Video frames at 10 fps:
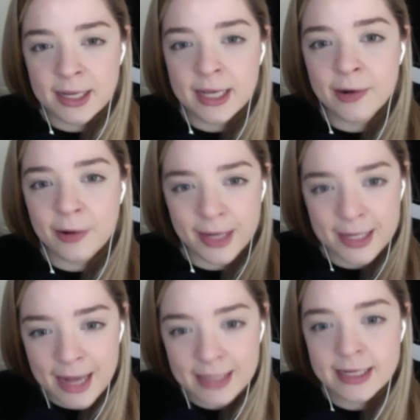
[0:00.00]
and our
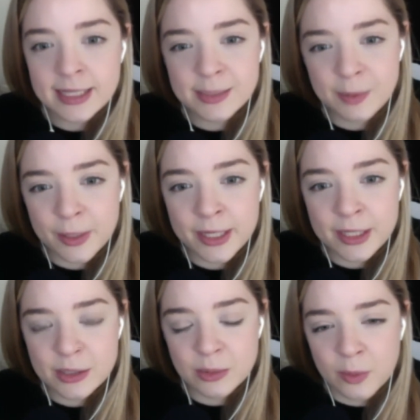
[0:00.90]
connected
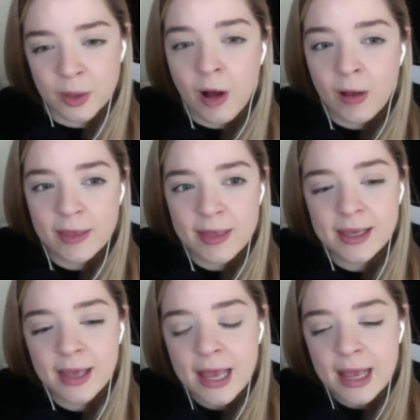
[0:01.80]
experience through it all. I think
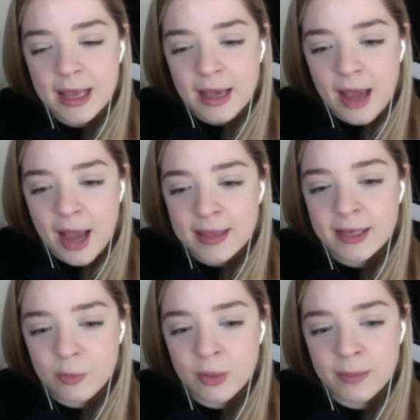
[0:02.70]

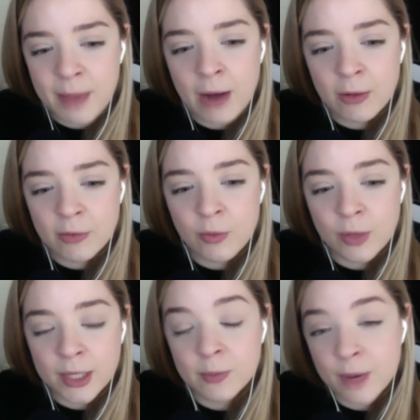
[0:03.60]
it's really powerful
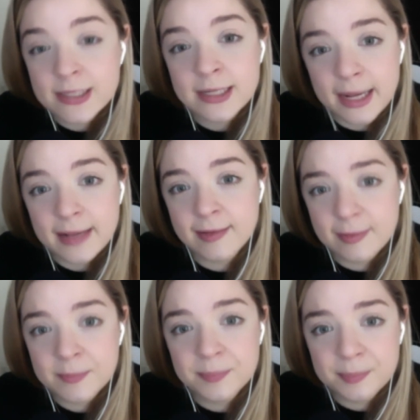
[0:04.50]
and it resonates.
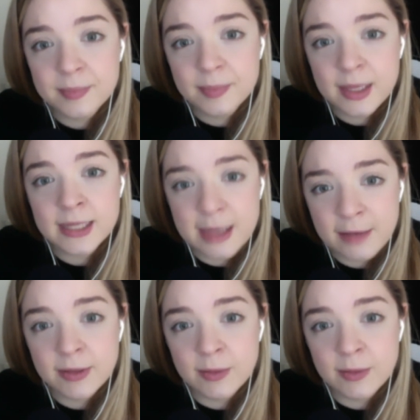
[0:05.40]
It definitely